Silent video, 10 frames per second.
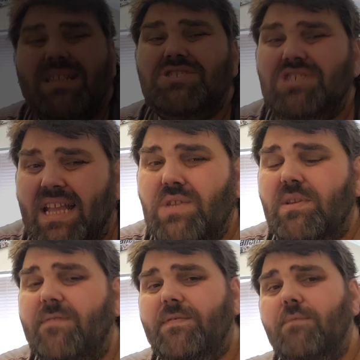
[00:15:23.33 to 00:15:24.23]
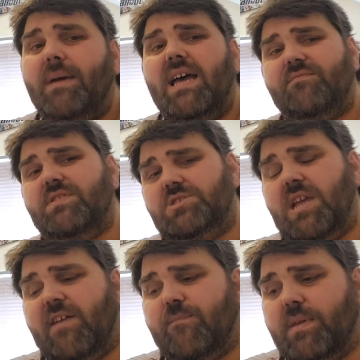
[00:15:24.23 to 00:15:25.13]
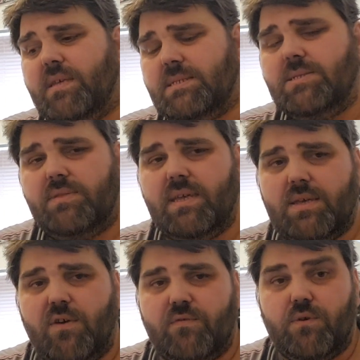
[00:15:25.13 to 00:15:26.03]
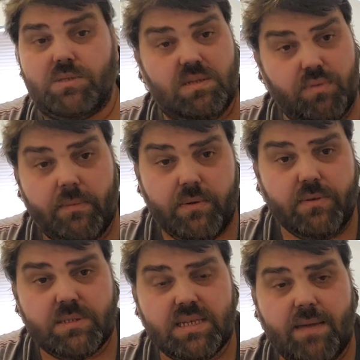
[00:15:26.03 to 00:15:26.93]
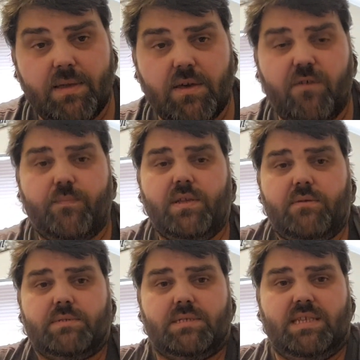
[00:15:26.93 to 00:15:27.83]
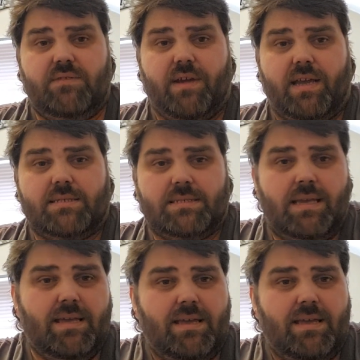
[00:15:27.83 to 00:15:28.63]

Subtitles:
I mean, I genuinely feel bad for Jeff because he's on that golf course. He probably wants a game of golf, but as a T-Rex,